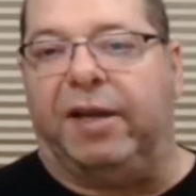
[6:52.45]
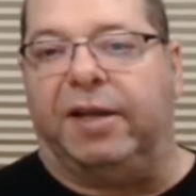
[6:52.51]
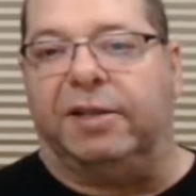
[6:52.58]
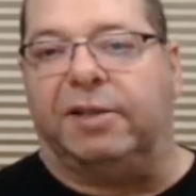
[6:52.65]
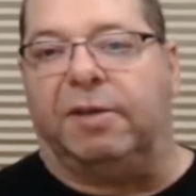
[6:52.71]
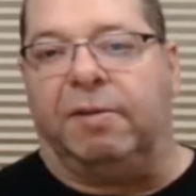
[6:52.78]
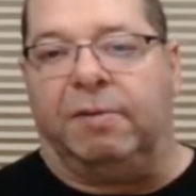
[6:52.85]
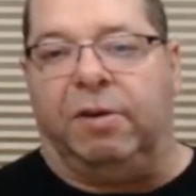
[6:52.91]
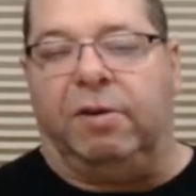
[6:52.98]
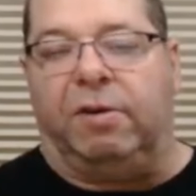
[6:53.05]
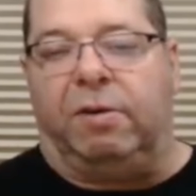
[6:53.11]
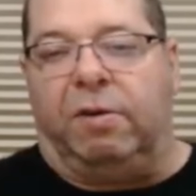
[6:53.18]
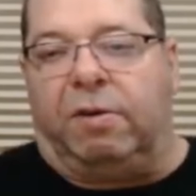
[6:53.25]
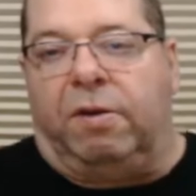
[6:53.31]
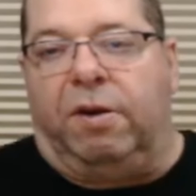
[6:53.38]
because
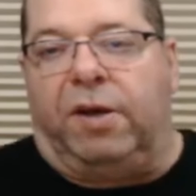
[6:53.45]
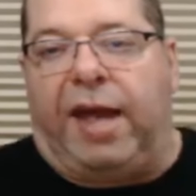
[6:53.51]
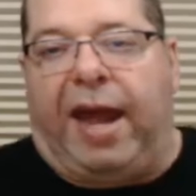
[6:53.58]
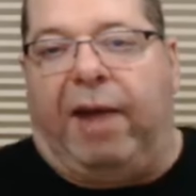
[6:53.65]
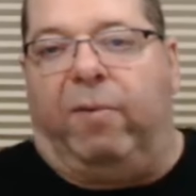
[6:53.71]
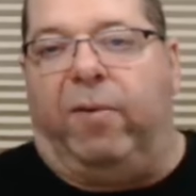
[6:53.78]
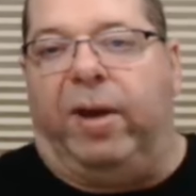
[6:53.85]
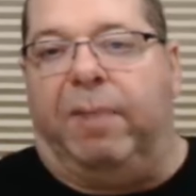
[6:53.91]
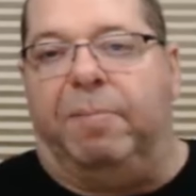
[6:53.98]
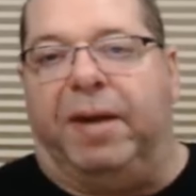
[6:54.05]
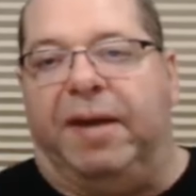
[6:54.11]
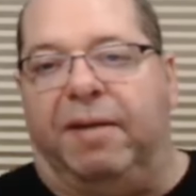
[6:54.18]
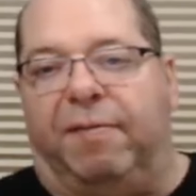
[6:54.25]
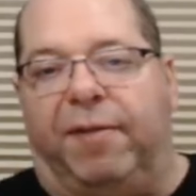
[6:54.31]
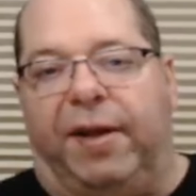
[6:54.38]
you can't win
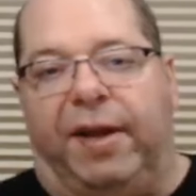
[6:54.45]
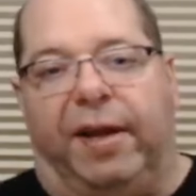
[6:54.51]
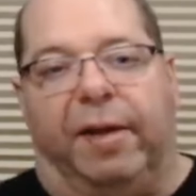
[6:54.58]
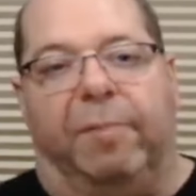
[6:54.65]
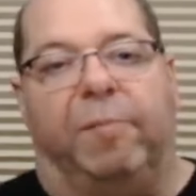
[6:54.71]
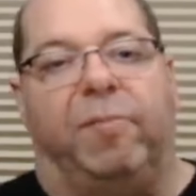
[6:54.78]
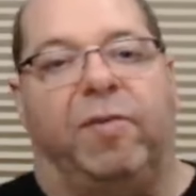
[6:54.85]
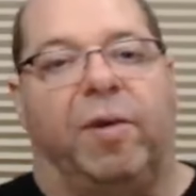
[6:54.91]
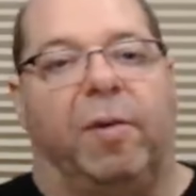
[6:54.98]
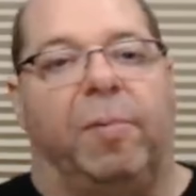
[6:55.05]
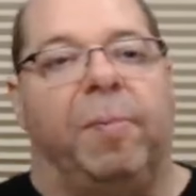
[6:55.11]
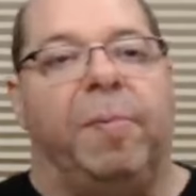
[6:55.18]
by defeating him. So